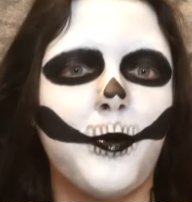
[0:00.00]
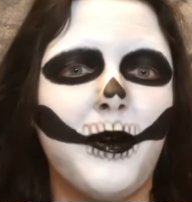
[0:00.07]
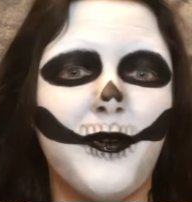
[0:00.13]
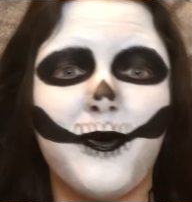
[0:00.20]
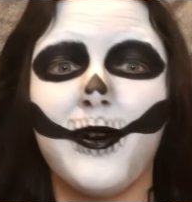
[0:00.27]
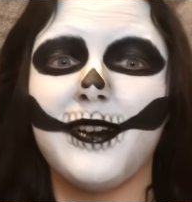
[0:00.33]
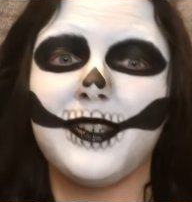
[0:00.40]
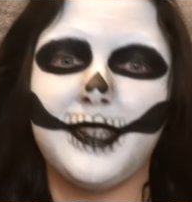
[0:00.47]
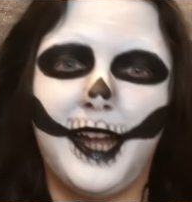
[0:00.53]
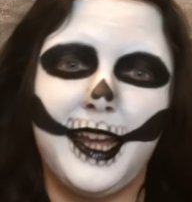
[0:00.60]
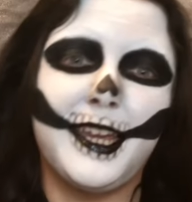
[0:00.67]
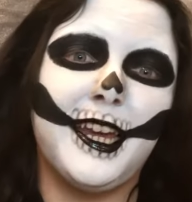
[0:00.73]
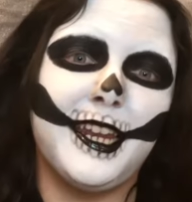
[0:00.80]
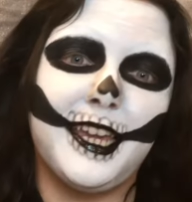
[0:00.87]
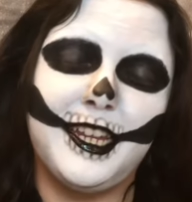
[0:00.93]
But first,
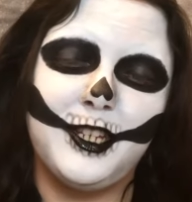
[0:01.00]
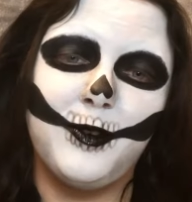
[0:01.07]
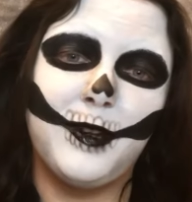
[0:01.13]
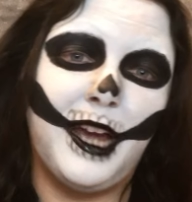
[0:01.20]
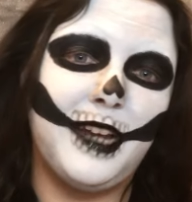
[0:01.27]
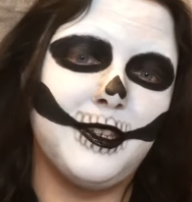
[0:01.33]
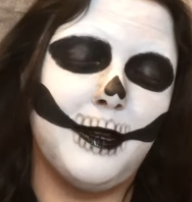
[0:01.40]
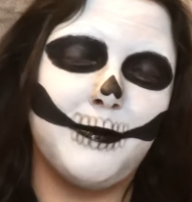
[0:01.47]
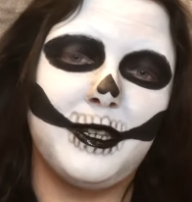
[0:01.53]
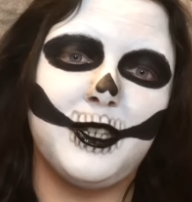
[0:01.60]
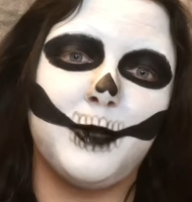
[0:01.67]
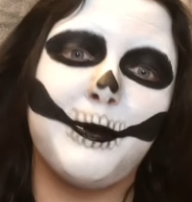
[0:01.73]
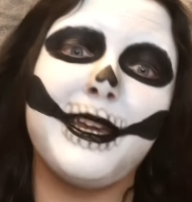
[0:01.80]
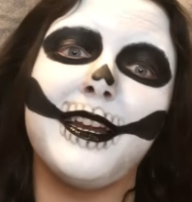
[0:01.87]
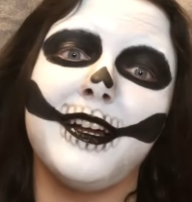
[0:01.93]
I gotta get you guys up
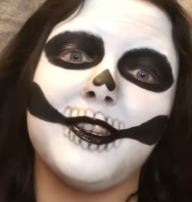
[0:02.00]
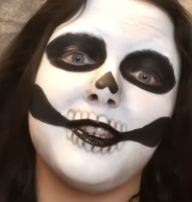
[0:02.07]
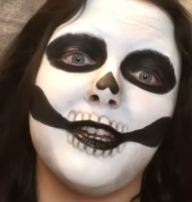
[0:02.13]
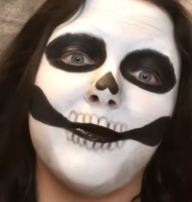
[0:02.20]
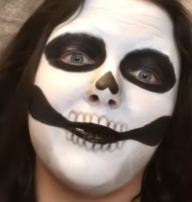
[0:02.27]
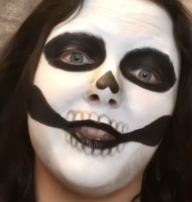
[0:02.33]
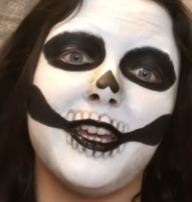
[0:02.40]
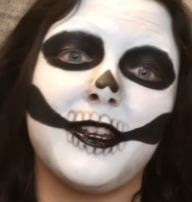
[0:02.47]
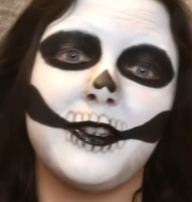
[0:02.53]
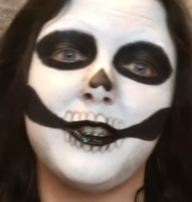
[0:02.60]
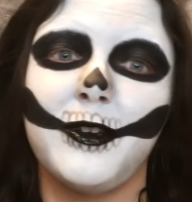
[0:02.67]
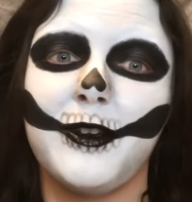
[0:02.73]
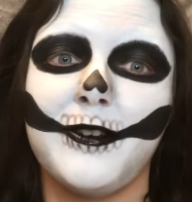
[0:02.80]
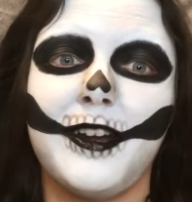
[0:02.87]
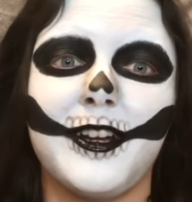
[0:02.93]
to speed on something
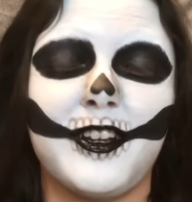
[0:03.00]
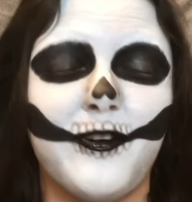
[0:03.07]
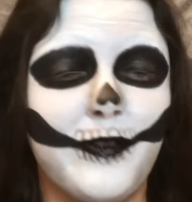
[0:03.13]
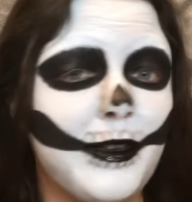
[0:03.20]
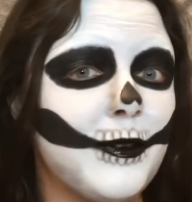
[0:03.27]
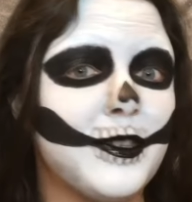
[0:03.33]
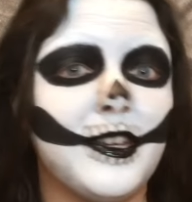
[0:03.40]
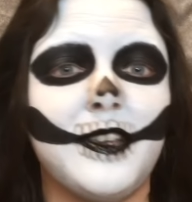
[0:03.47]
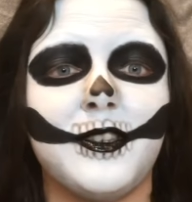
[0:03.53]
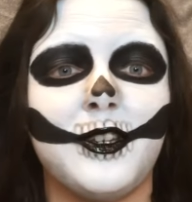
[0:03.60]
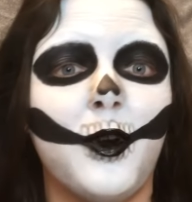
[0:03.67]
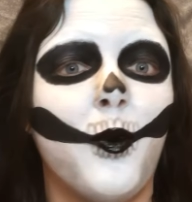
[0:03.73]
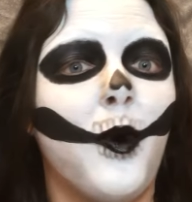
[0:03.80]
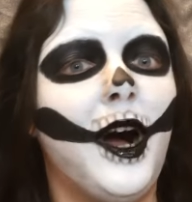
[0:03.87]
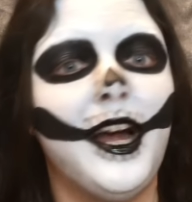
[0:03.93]
so you're not confused
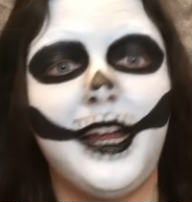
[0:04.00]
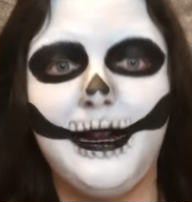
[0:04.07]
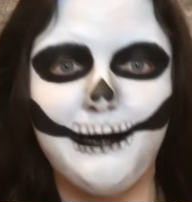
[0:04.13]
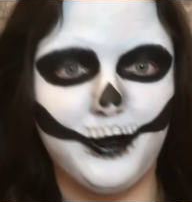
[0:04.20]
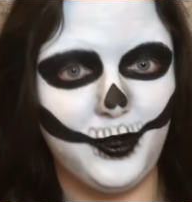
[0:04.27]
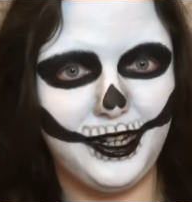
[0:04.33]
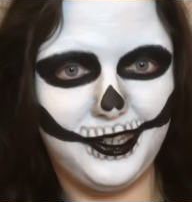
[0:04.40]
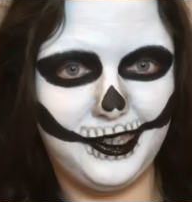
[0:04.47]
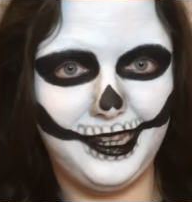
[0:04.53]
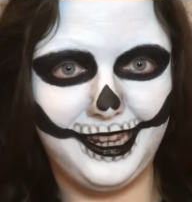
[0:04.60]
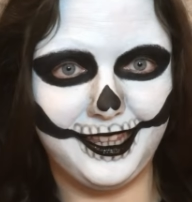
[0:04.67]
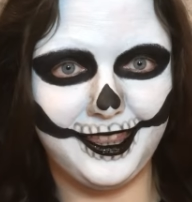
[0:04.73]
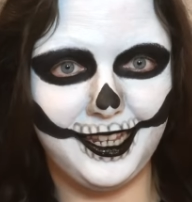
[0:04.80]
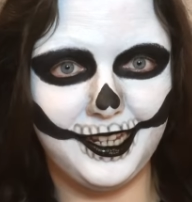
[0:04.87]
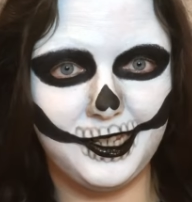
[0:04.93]
as to why I'm dressed
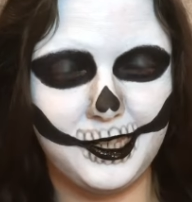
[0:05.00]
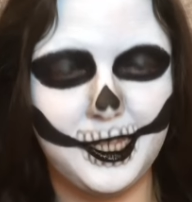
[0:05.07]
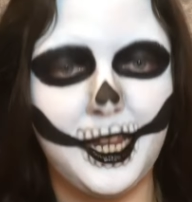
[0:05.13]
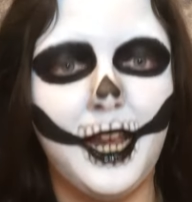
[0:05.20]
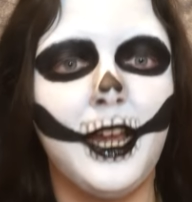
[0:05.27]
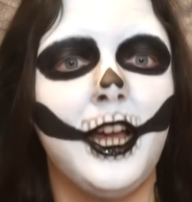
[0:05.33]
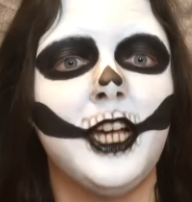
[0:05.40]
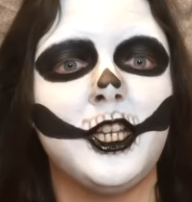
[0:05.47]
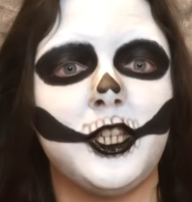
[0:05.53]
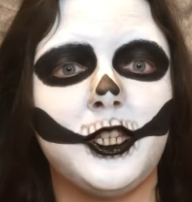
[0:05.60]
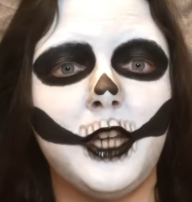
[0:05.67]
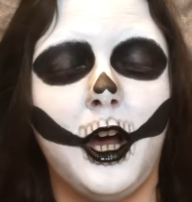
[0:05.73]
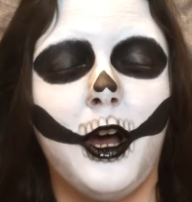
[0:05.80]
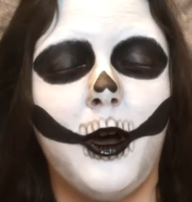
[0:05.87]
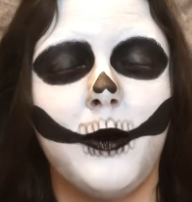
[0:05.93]
like this.
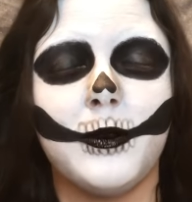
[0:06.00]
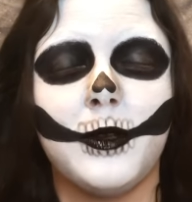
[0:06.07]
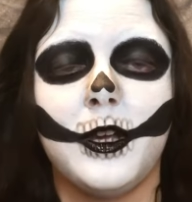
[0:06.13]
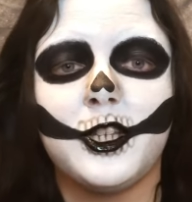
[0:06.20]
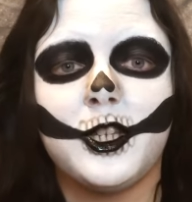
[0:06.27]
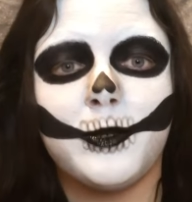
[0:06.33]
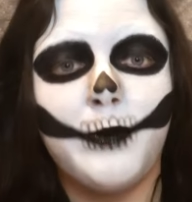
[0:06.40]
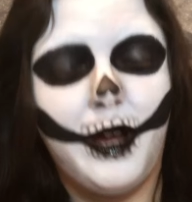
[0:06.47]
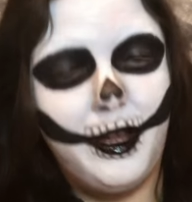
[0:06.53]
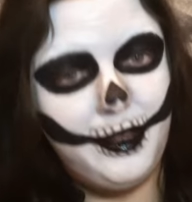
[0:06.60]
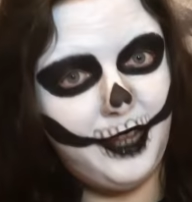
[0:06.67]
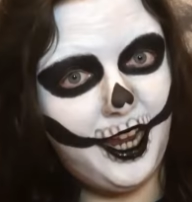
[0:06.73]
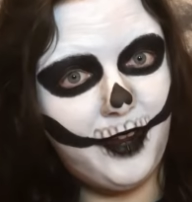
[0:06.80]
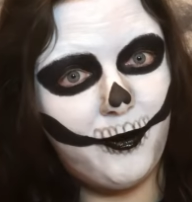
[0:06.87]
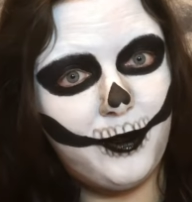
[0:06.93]
So,
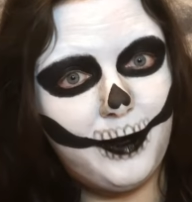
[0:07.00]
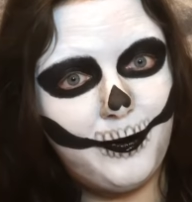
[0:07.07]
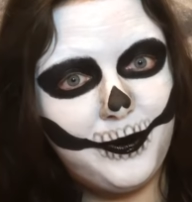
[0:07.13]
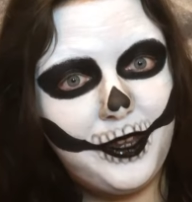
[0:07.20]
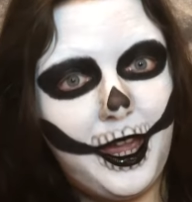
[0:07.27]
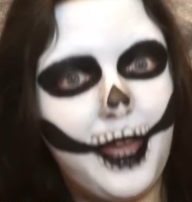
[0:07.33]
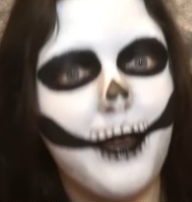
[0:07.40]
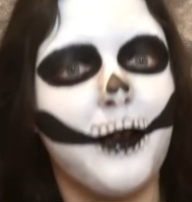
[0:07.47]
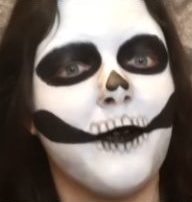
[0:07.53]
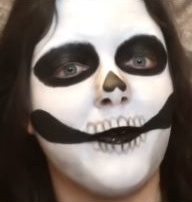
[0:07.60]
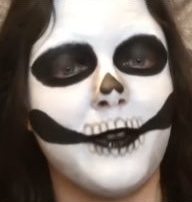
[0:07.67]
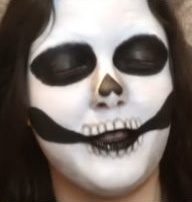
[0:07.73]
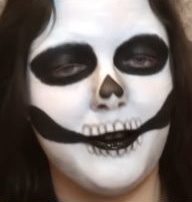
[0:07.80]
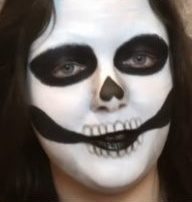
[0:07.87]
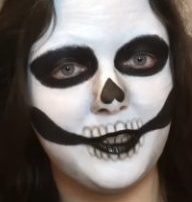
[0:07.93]
small life update,
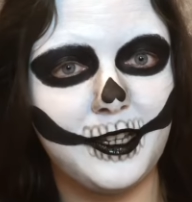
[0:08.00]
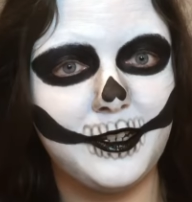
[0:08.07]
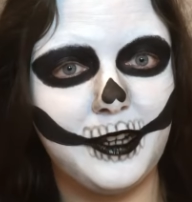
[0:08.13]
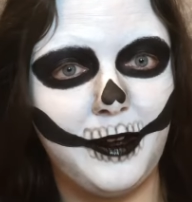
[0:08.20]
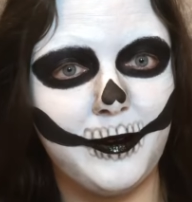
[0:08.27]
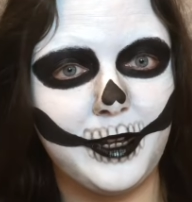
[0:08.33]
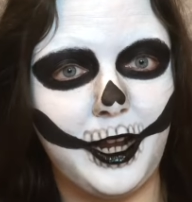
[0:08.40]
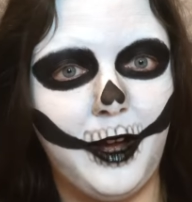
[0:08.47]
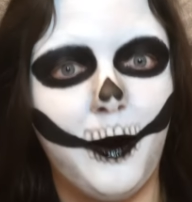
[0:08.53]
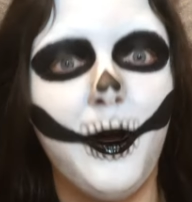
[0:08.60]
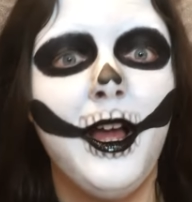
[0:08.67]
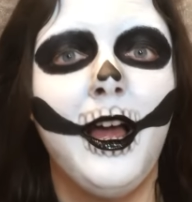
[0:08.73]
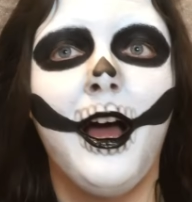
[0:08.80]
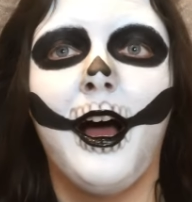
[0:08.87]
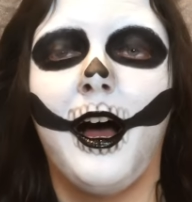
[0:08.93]
for those that don't know.